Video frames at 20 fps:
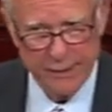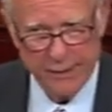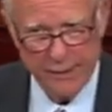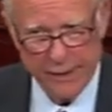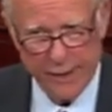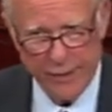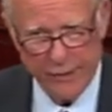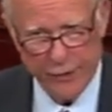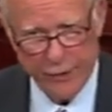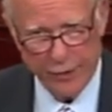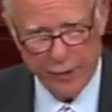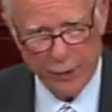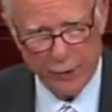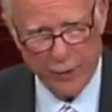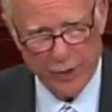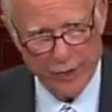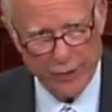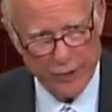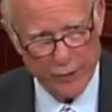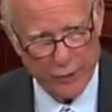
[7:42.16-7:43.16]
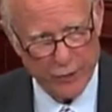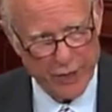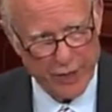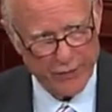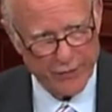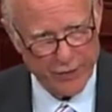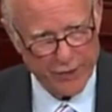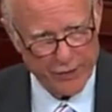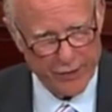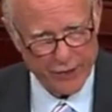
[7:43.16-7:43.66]
And you don't want to do
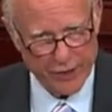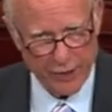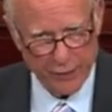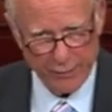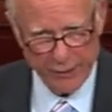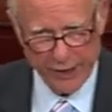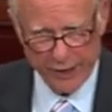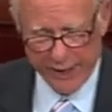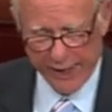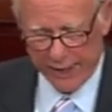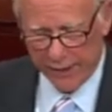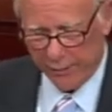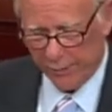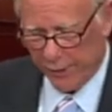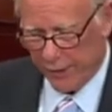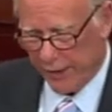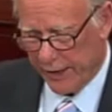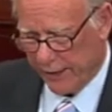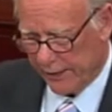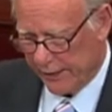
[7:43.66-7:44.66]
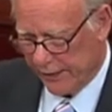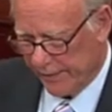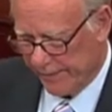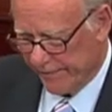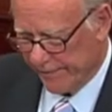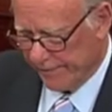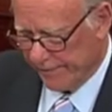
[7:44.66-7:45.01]
anything terribly counterproductive.